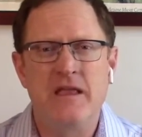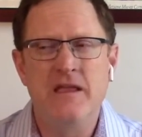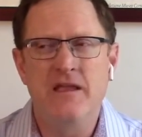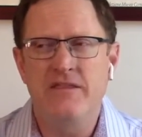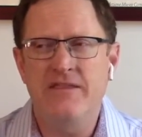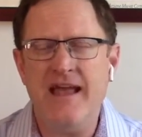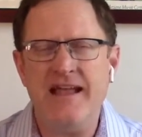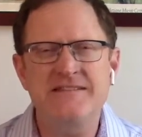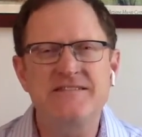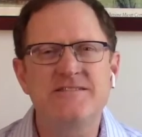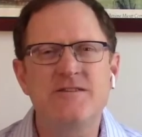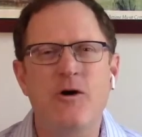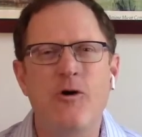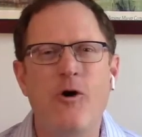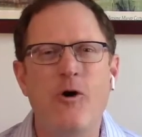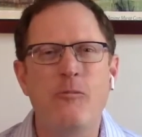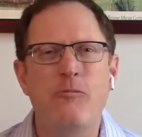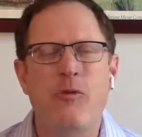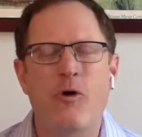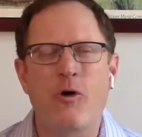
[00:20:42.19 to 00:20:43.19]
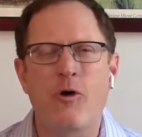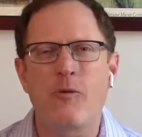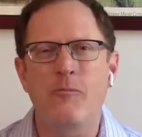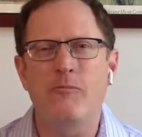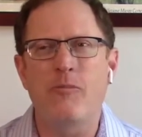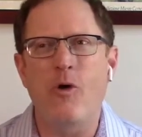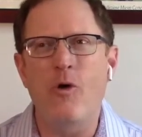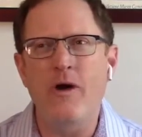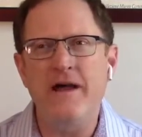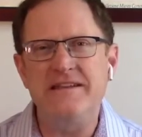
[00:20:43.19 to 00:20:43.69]
That's the whole
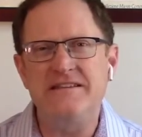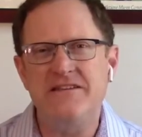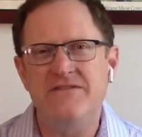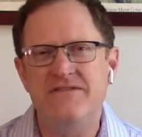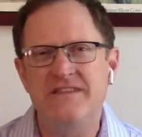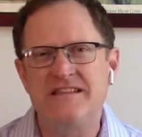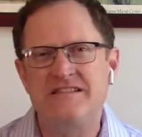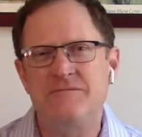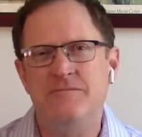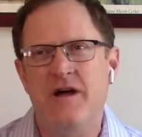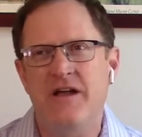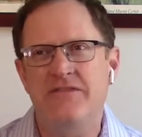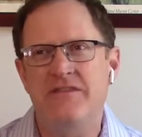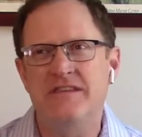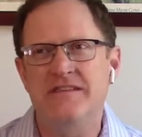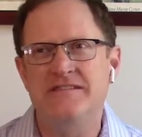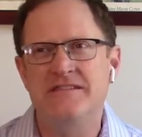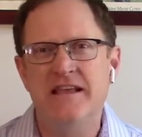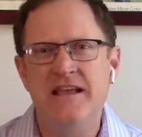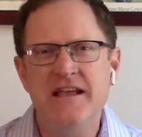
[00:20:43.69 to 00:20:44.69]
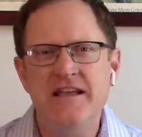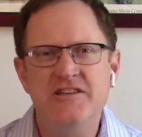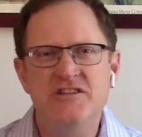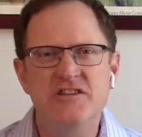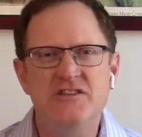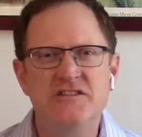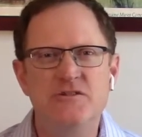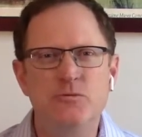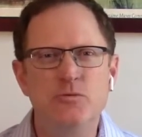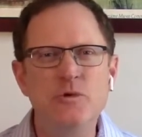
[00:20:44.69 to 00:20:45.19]
point of this month, is to
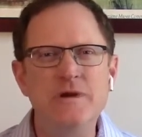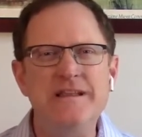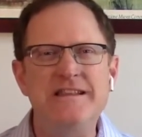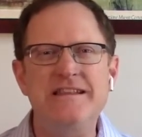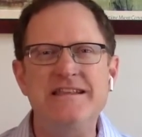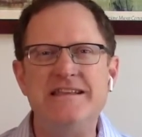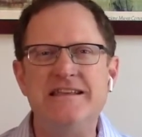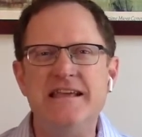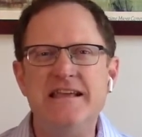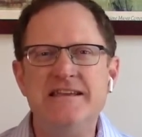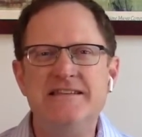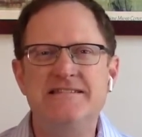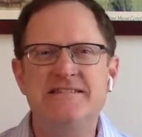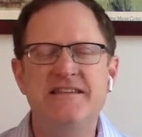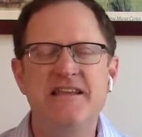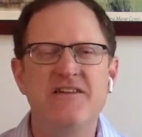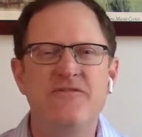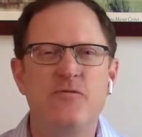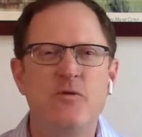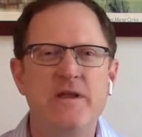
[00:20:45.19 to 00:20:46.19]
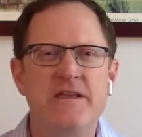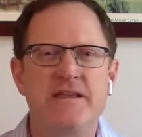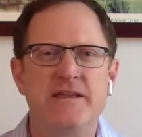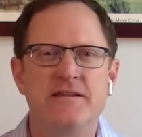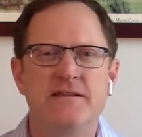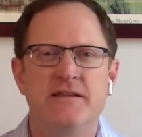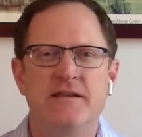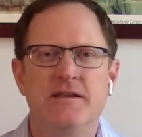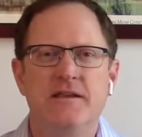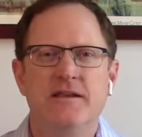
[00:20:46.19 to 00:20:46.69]
really see if we
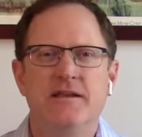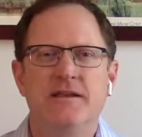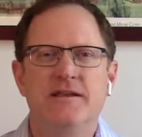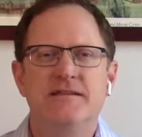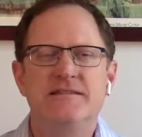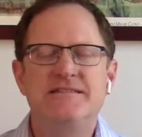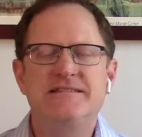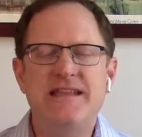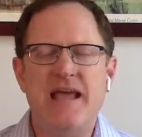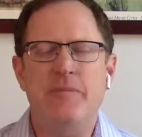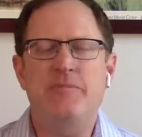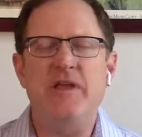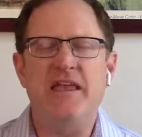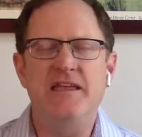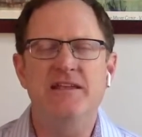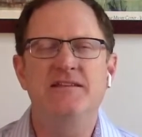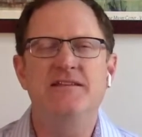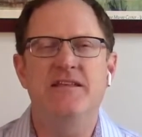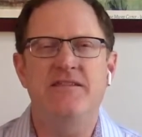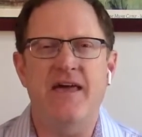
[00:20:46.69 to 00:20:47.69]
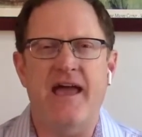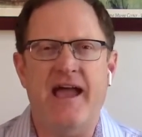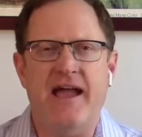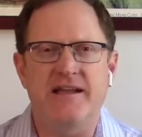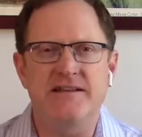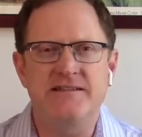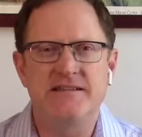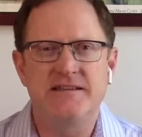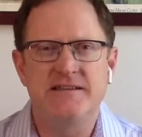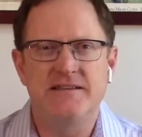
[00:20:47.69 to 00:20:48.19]
can step into
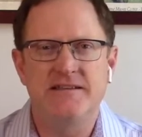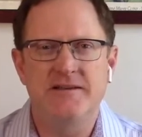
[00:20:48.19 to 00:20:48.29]
that